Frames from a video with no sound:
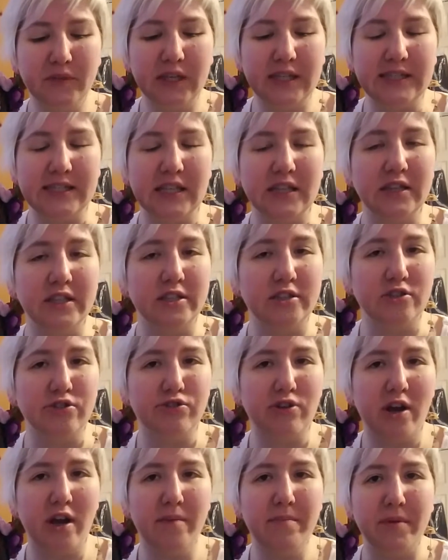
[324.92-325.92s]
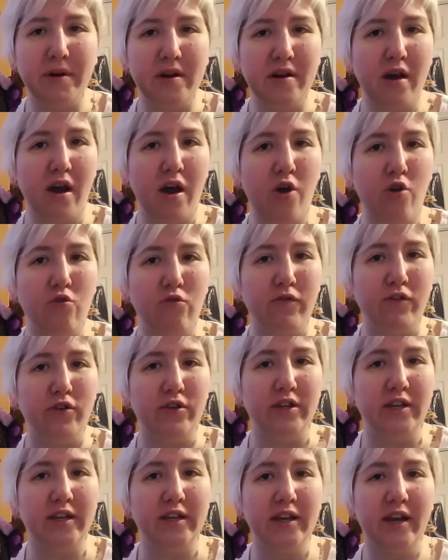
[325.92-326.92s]
It's a little dry, but not
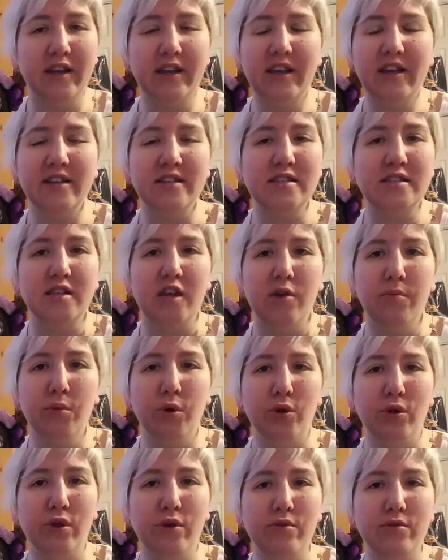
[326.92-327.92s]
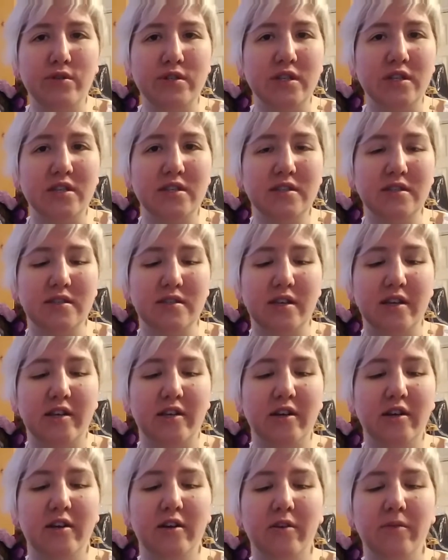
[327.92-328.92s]
overly. I can't stand Merlots, and this is like
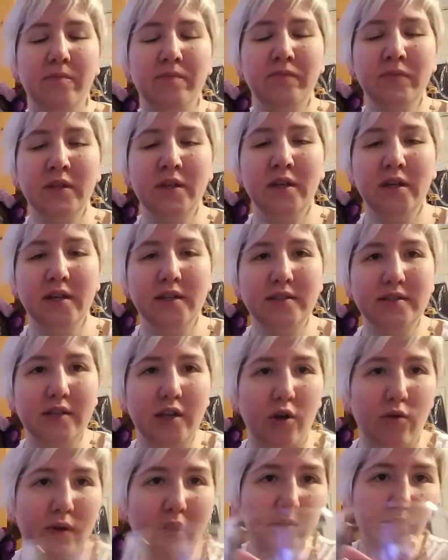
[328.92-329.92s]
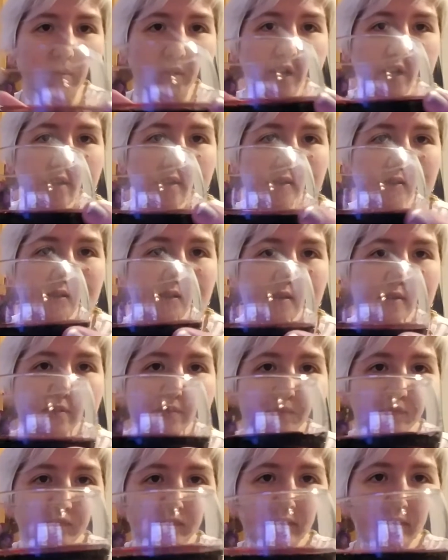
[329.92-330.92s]
it's like a red blend.
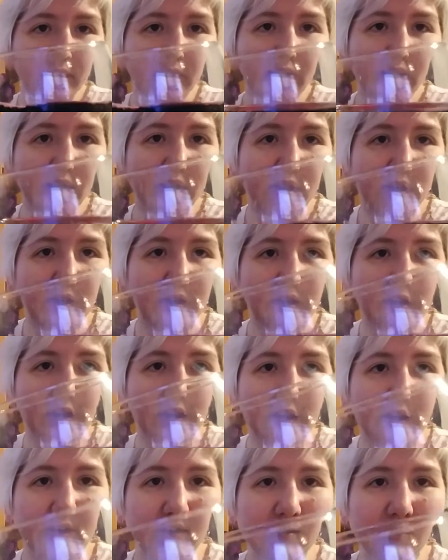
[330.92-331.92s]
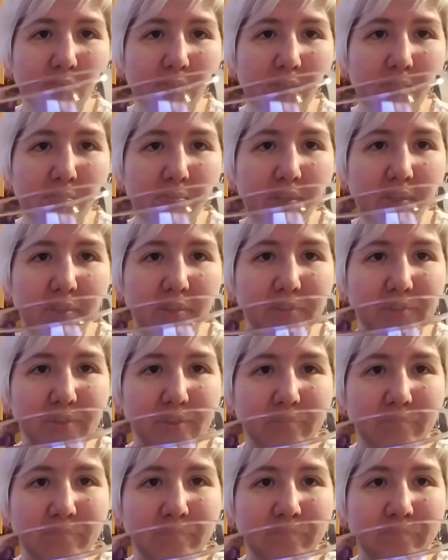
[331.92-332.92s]
And it's a really pretty
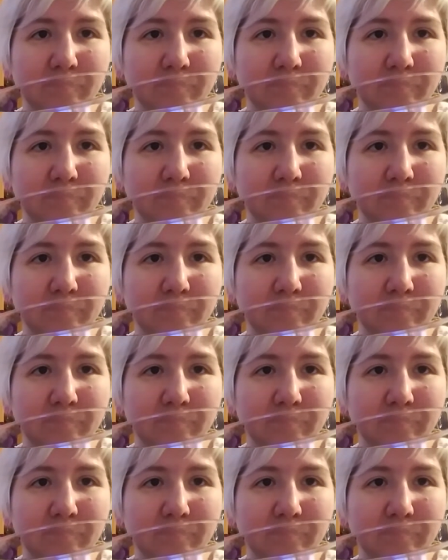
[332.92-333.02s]
color.